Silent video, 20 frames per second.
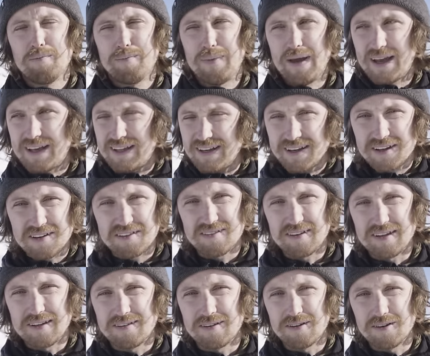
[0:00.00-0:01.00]
back in the
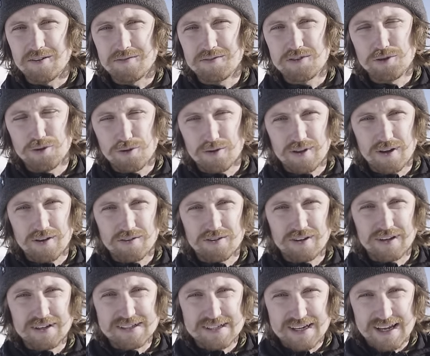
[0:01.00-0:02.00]
season of
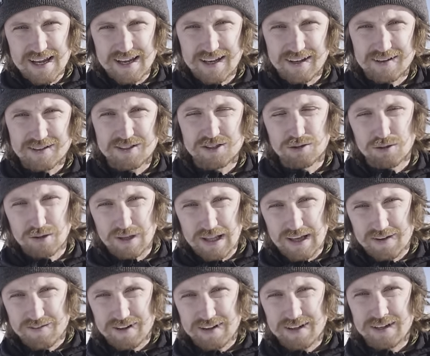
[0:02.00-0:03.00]
2010 to
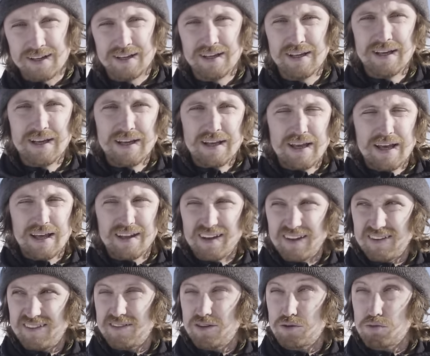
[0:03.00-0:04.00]
11, and
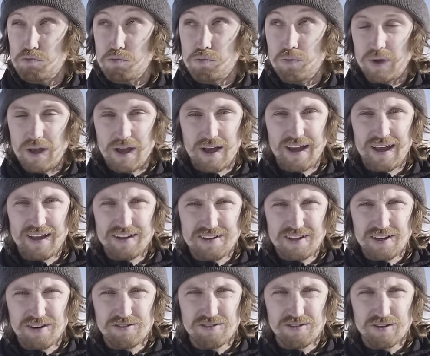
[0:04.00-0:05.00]
that's 8
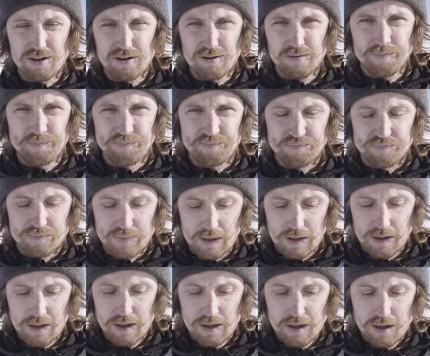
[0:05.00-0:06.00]
years ago,
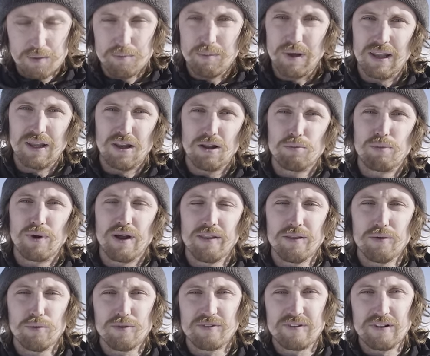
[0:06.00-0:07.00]
my little
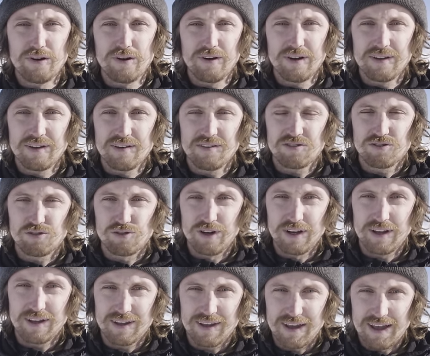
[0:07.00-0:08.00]
brother was learning this
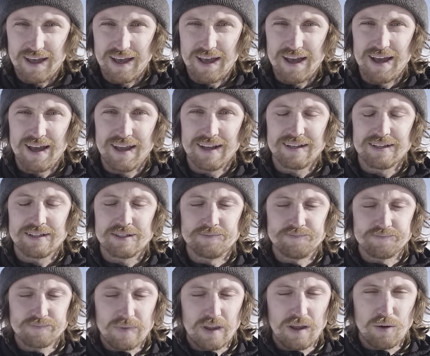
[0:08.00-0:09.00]
trick, and
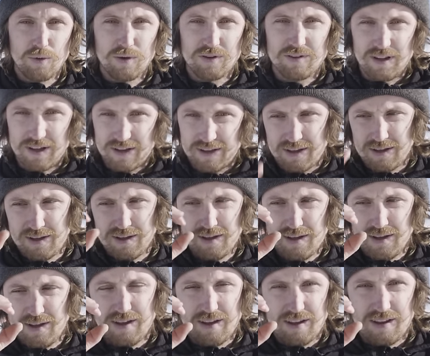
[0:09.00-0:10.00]
it was like
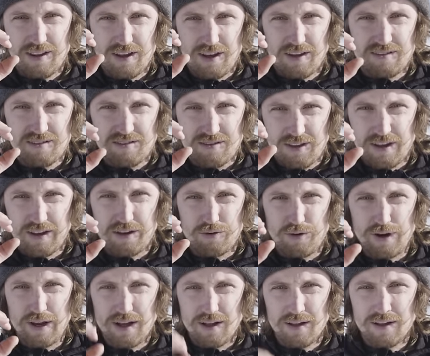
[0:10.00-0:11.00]
this thick
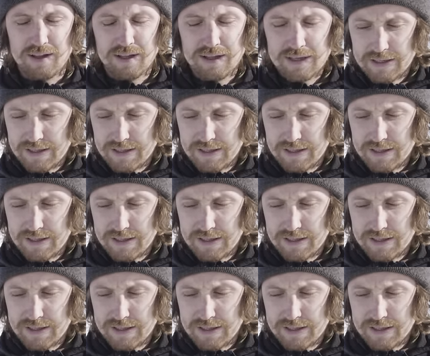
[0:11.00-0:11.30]
rail.